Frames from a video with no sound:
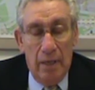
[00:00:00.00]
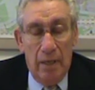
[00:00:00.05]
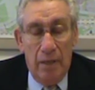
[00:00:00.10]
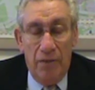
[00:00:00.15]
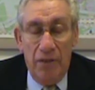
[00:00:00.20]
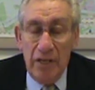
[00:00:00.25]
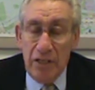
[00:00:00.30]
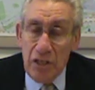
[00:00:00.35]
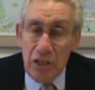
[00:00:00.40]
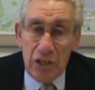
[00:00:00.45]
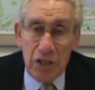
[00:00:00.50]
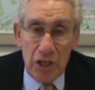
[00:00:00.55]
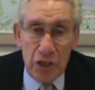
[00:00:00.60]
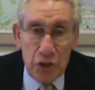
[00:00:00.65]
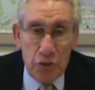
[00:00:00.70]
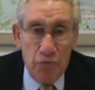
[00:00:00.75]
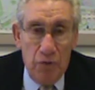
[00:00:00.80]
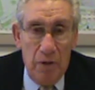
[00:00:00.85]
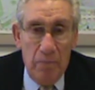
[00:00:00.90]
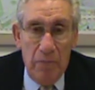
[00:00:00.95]
This is
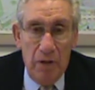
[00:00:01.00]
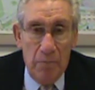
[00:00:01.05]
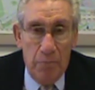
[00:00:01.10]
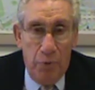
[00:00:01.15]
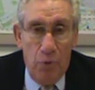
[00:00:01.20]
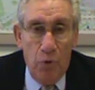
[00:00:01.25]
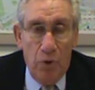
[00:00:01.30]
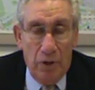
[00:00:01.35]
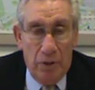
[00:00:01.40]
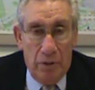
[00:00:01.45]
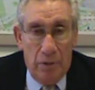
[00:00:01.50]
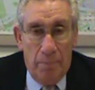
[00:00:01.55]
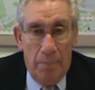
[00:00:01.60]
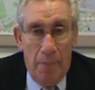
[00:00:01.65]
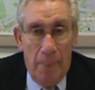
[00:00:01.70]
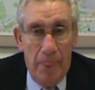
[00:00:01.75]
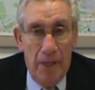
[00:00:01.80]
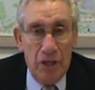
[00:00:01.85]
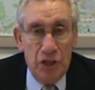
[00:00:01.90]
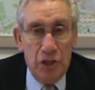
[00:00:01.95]
extremely important,
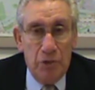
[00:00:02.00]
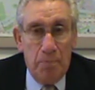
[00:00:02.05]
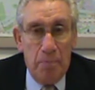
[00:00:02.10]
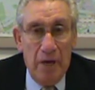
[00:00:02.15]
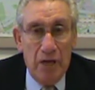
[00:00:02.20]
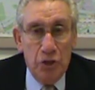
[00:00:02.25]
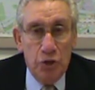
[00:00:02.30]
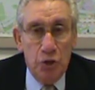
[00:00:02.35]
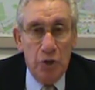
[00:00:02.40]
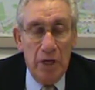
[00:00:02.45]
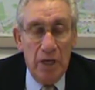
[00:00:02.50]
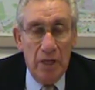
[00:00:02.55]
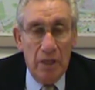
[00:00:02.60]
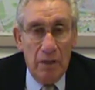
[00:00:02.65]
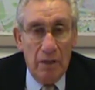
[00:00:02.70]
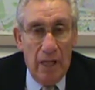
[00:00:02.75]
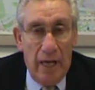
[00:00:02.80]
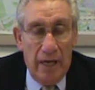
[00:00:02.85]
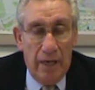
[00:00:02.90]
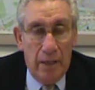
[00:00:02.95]
especially
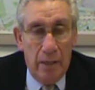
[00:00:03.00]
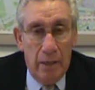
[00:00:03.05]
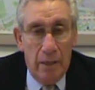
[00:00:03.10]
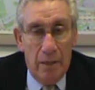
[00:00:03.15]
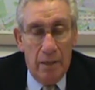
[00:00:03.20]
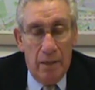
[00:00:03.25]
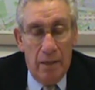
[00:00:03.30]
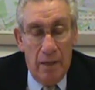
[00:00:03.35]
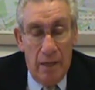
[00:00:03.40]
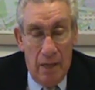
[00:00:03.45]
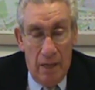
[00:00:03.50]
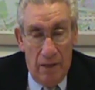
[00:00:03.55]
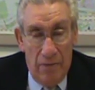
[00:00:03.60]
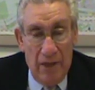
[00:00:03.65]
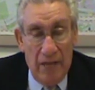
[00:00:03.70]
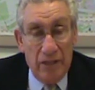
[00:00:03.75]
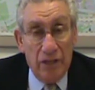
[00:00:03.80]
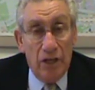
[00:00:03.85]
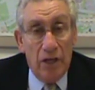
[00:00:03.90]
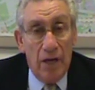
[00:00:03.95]
in light
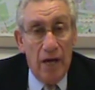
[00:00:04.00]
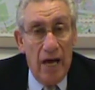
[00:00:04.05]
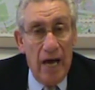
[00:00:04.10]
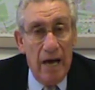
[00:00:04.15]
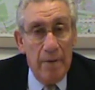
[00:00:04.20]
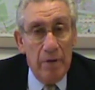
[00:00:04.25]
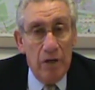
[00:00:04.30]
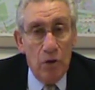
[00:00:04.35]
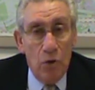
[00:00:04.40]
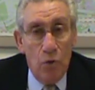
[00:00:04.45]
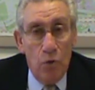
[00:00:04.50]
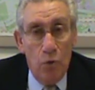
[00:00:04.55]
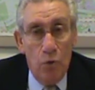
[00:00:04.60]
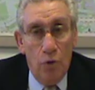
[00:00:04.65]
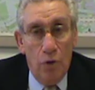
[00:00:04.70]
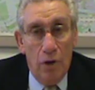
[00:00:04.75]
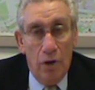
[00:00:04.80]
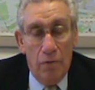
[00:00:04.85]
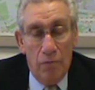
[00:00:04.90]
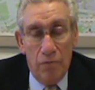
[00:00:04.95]
that the Common
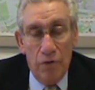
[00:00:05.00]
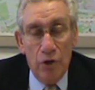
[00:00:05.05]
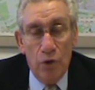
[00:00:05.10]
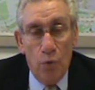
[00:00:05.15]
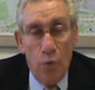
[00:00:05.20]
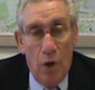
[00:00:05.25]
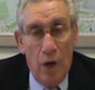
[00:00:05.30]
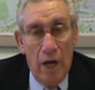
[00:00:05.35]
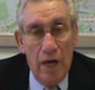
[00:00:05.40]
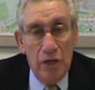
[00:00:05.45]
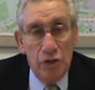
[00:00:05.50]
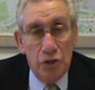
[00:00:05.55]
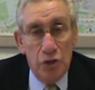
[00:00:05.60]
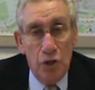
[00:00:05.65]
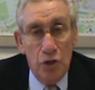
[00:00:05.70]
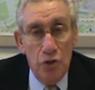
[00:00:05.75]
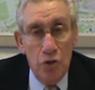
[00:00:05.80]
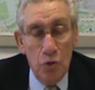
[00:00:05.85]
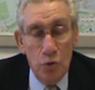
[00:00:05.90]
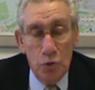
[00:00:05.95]
Core requires the
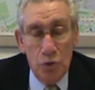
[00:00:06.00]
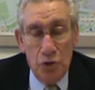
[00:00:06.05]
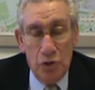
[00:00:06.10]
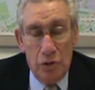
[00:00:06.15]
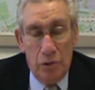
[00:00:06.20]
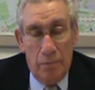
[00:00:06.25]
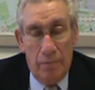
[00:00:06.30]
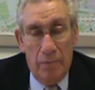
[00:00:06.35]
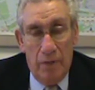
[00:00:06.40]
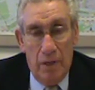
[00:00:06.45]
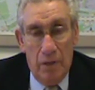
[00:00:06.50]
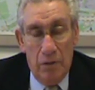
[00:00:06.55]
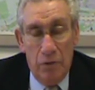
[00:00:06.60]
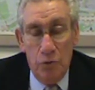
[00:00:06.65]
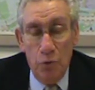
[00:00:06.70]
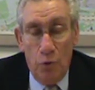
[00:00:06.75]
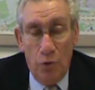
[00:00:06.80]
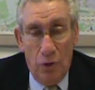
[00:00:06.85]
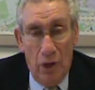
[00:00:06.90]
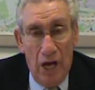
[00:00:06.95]
use,
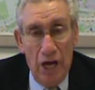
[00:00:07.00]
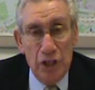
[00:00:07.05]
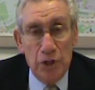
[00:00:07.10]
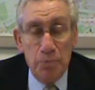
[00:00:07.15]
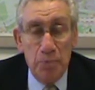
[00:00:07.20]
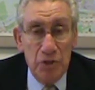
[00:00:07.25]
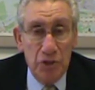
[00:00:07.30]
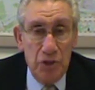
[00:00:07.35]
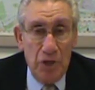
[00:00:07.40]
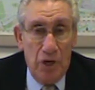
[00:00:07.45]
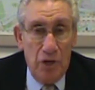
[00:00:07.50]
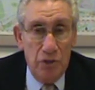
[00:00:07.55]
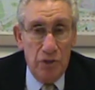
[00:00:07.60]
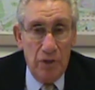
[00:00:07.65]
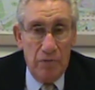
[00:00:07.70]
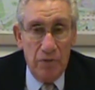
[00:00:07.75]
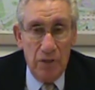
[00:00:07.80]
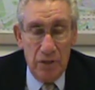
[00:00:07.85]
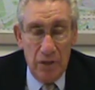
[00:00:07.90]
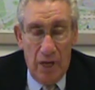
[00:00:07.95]
to a large percentage
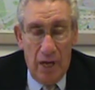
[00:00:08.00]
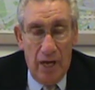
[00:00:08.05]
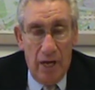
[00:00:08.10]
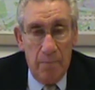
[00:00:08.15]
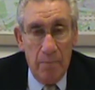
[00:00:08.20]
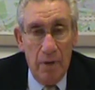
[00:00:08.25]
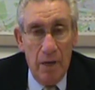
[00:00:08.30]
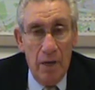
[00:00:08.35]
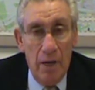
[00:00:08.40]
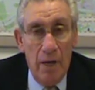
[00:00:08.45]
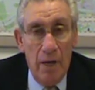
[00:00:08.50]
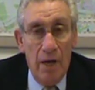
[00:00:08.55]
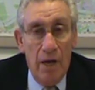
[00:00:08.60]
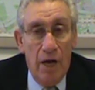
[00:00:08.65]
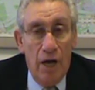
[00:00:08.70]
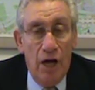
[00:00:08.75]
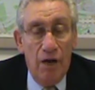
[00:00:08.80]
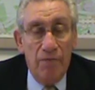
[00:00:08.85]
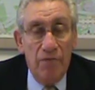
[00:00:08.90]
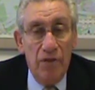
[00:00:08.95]
of the time,
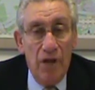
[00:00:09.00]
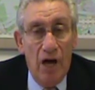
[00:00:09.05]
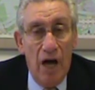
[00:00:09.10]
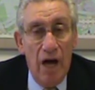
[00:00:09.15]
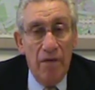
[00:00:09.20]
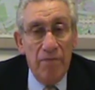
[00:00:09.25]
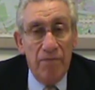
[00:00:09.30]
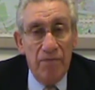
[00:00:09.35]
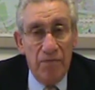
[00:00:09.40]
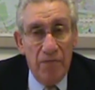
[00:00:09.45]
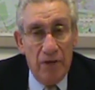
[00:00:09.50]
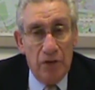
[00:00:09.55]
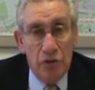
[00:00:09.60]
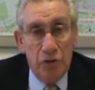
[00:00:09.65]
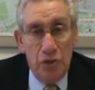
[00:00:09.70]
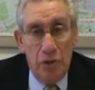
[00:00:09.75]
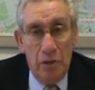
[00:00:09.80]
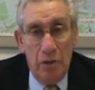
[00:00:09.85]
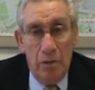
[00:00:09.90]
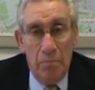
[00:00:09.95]
of
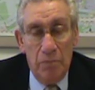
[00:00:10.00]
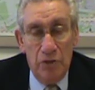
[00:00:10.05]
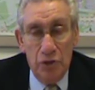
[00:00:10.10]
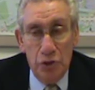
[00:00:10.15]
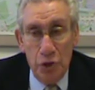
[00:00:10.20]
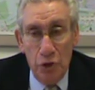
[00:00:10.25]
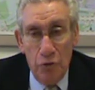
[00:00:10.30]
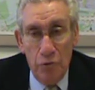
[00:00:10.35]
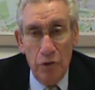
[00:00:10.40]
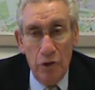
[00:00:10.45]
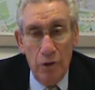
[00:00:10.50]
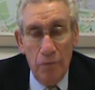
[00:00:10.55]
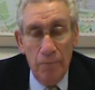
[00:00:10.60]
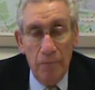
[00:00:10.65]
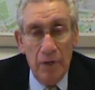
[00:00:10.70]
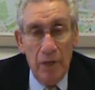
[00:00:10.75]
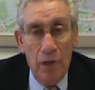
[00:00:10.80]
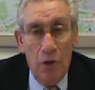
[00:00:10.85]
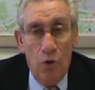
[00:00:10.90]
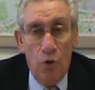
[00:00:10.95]
nonfiction material
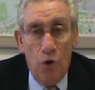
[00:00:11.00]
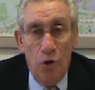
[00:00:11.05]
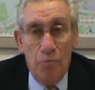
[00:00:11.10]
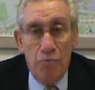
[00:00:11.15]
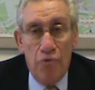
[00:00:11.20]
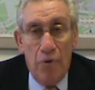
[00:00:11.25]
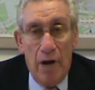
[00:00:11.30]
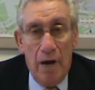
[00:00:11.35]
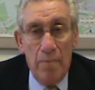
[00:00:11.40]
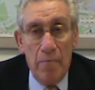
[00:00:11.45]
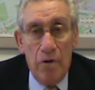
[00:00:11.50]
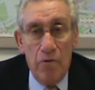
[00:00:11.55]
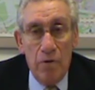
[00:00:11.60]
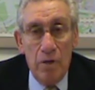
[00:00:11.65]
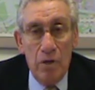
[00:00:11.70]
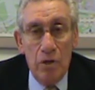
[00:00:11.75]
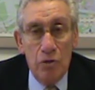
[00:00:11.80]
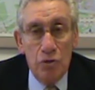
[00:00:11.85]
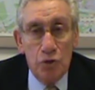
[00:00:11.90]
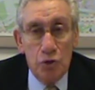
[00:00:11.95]
or
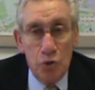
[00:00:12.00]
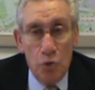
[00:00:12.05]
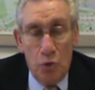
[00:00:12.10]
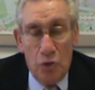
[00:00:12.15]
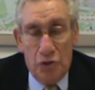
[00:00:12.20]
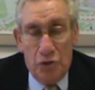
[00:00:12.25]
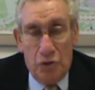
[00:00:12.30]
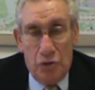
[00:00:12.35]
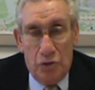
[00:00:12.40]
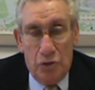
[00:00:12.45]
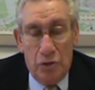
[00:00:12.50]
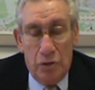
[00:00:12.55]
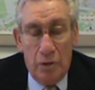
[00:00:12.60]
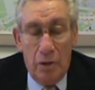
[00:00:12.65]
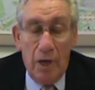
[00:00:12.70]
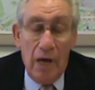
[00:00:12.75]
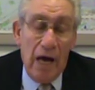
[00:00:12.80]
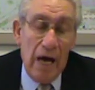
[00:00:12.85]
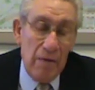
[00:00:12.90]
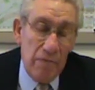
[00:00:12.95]
primary sources.
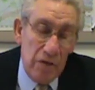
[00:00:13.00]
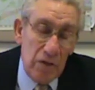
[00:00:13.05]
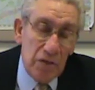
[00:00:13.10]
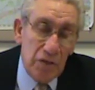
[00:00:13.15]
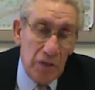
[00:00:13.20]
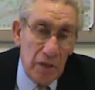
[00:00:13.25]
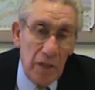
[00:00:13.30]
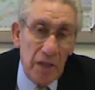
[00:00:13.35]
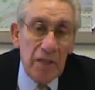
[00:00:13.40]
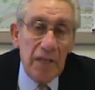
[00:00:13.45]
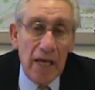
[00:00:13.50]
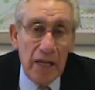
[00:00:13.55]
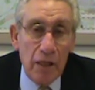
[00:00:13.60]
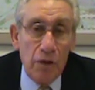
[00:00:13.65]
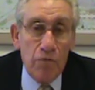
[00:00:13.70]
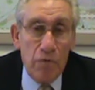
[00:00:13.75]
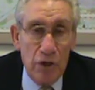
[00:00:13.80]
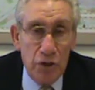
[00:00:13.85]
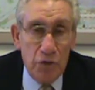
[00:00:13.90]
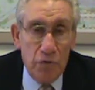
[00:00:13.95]
Obviously, the
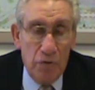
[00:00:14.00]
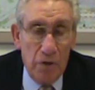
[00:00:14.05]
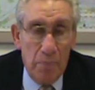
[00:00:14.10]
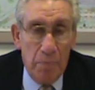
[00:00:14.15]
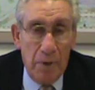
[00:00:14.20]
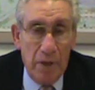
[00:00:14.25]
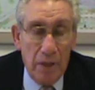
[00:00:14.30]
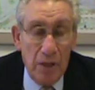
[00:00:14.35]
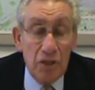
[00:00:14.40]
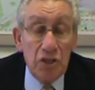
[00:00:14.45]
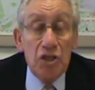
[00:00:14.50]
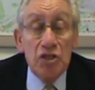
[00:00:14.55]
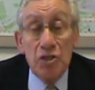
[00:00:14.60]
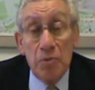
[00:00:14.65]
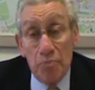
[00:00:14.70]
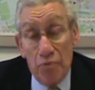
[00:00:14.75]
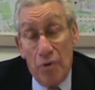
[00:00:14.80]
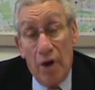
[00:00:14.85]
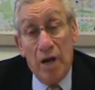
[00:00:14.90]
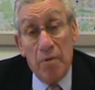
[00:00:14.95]
Declaration of Independence is a
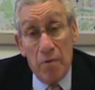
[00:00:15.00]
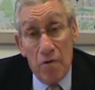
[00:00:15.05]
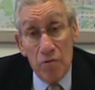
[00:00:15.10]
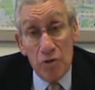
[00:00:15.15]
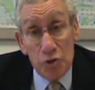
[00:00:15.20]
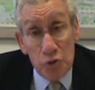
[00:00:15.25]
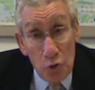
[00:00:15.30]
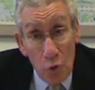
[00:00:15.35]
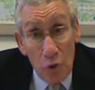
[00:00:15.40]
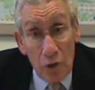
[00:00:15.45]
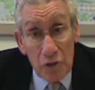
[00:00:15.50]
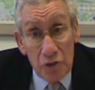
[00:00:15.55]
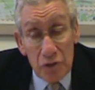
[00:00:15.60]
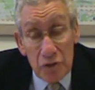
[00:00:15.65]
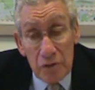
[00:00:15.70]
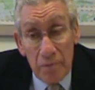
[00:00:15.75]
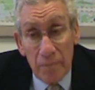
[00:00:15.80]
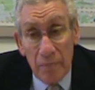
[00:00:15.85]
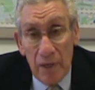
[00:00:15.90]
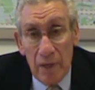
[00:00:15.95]
primary
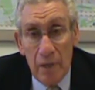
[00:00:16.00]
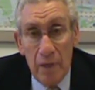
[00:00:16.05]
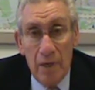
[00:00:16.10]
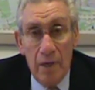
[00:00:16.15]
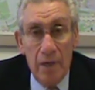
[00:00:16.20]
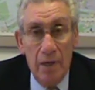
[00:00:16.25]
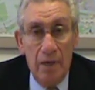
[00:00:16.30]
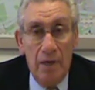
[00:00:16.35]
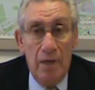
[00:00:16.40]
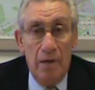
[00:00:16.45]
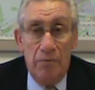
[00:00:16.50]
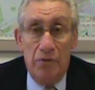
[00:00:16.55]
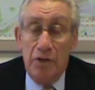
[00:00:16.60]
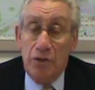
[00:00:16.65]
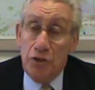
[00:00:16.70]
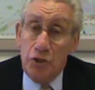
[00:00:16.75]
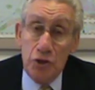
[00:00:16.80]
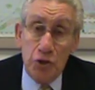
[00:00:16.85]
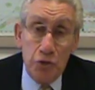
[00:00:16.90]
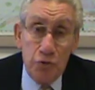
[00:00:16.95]
source.
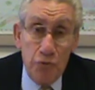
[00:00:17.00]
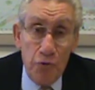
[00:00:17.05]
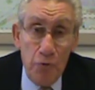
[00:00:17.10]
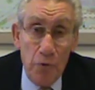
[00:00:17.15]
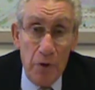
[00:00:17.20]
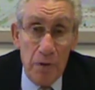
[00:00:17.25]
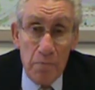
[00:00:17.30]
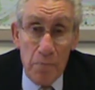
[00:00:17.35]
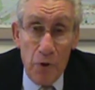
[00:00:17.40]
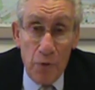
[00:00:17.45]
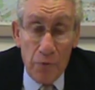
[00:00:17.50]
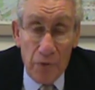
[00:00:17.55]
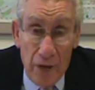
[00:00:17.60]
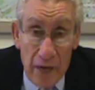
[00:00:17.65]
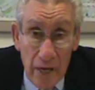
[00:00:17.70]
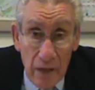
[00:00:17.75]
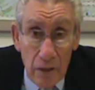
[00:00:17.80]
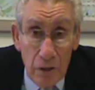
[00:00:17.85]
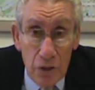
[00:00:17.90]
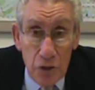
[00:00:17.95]
This is true in both
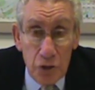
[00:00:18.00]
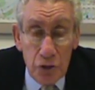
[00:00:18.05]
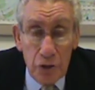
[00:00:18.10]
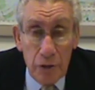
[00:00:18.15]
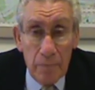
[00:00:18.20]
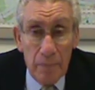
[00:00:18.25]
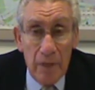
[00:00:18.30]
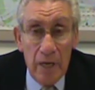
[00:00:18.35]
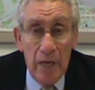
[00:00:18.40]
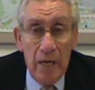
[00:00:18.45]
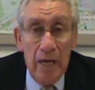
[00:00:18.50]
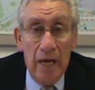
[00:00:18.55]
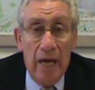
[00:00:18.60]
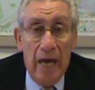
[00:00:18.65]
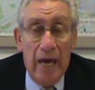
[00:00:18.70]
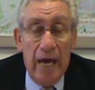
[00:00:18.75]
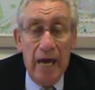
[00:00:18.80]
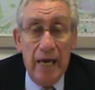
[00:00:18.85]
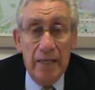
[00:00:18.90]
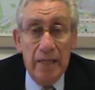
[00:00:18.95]
English
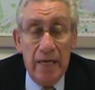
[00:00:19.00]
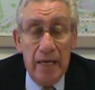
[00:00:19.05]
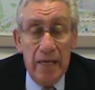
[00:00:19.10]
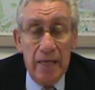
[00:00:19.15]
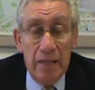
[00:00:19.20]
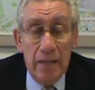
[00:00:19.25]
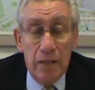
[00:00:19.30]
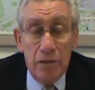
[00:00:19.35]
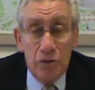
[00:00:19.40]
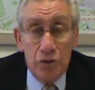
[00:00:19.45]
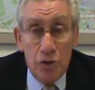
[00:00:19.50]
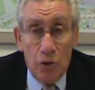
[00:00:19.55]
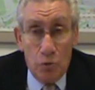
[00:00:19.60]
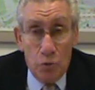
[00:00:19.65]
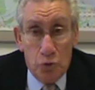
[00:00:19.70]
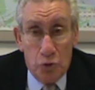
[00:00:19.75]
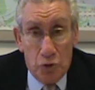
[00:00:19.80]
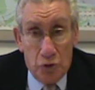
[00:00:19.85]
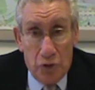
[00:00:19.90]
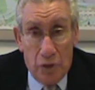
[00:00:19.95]
and in
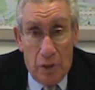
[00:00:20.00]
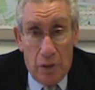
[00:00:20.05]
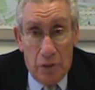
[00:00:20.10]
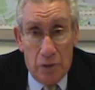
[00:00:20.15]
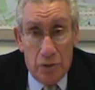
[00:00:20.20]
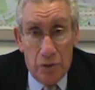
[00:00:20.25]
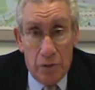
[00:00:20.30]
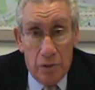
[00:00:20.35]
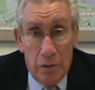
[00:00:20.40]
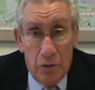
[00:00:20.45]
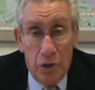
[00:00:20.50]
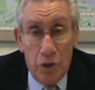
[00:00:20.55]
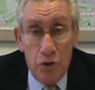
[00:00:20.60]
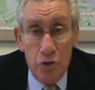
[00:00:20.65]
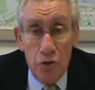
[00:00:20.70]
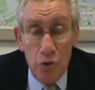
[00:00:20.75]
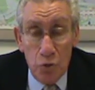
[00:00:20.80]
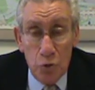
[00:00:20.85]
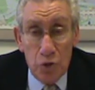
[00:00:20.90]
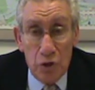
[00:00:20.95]
social studies, the
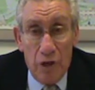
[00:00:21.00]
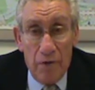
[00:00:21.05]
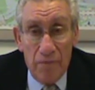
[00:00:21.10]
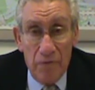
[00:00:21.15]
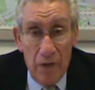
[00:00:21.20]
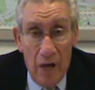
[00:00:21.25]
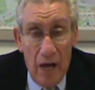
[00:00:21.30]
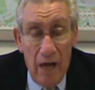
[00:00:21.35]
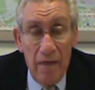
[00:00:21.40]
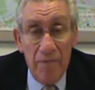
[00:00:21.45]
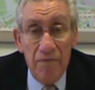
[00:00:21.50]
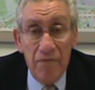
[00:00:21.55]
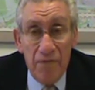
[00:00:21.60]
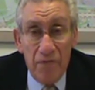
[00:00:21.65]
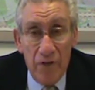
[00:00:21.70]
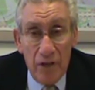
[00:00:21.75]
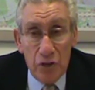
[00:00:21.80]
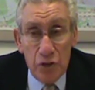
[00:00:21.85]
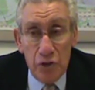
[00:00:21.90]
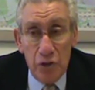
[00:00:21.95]
use of
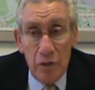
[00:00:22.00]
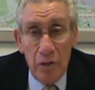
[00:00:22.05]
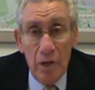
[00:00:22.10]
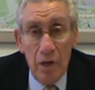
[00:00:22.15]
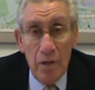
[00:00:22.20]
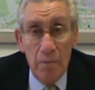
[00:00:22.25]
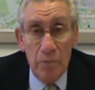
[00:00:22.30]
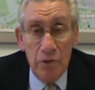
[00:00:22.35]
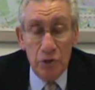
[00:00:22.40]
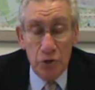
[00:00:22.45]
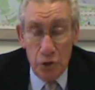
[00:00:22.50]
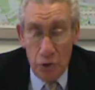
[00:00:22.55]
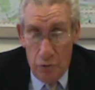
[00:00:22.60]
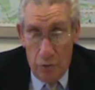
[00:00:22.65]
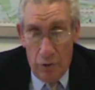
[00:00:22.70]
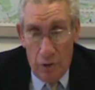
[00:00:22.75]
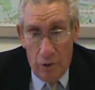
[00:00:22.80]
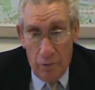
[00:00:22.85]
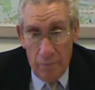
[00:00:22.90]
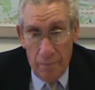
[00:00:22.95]
nonfiction
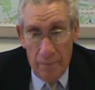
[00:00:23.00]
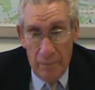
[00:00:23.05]
material.